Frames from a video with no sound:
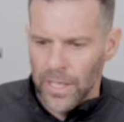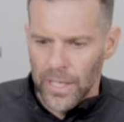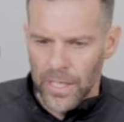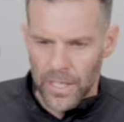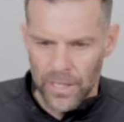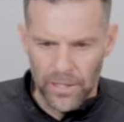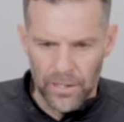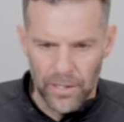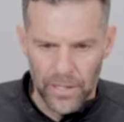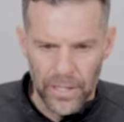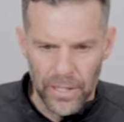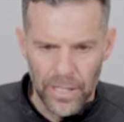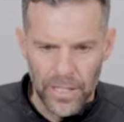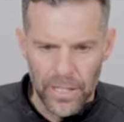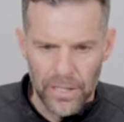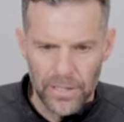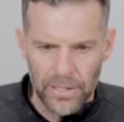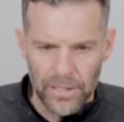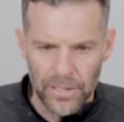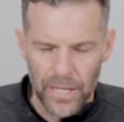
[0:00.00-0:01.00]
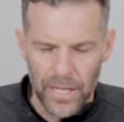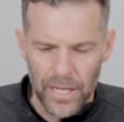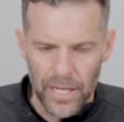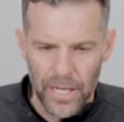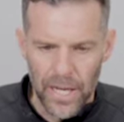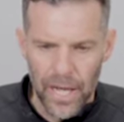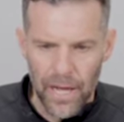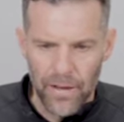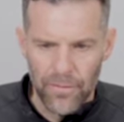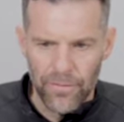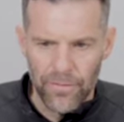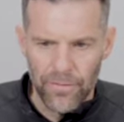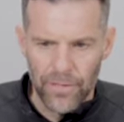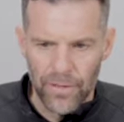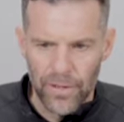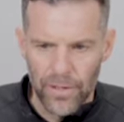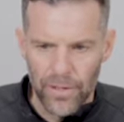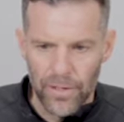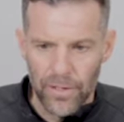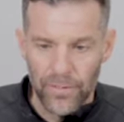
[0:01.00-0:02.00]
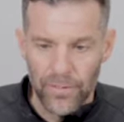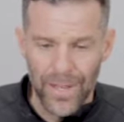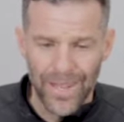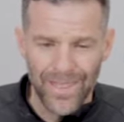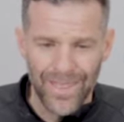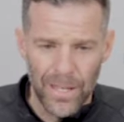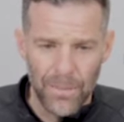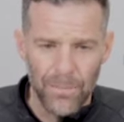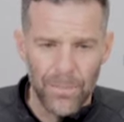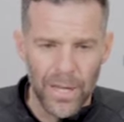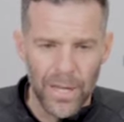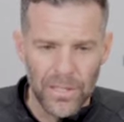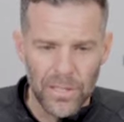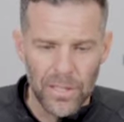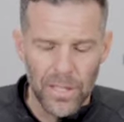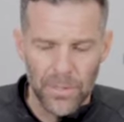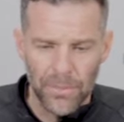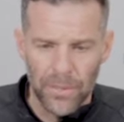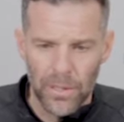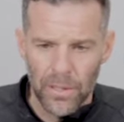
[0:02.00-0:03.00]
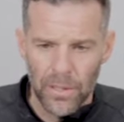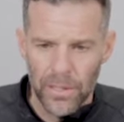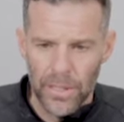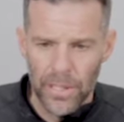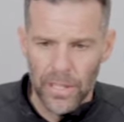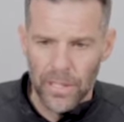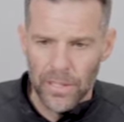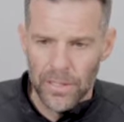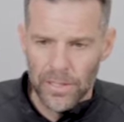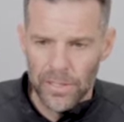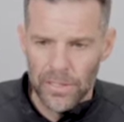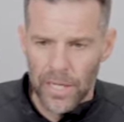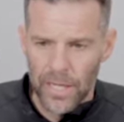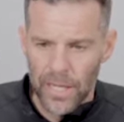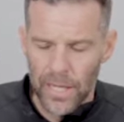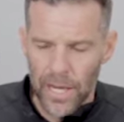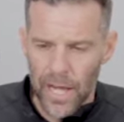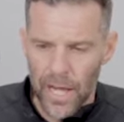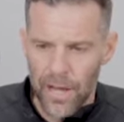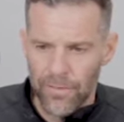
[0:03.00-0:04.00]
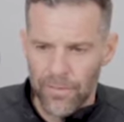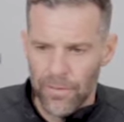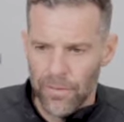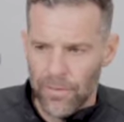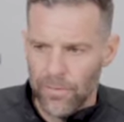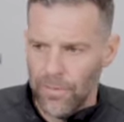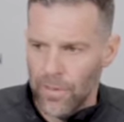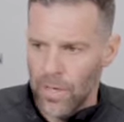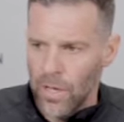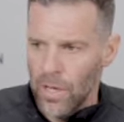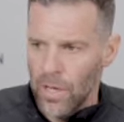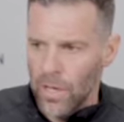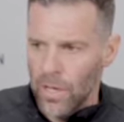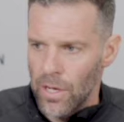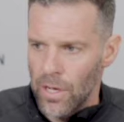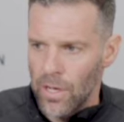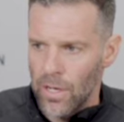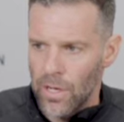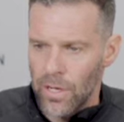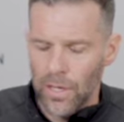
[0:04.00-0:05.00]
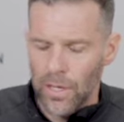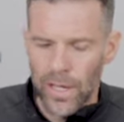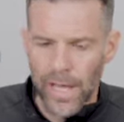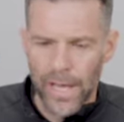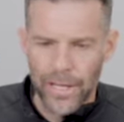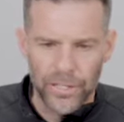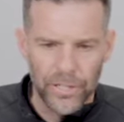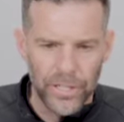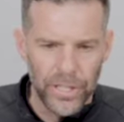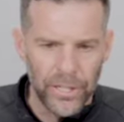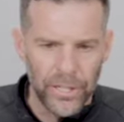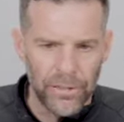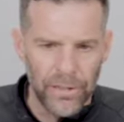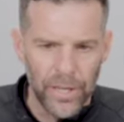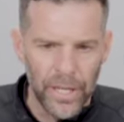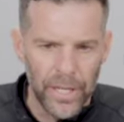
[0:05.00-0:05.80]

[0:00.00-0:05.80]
in the league in the second half, if not the best team in the league in the second half of last year.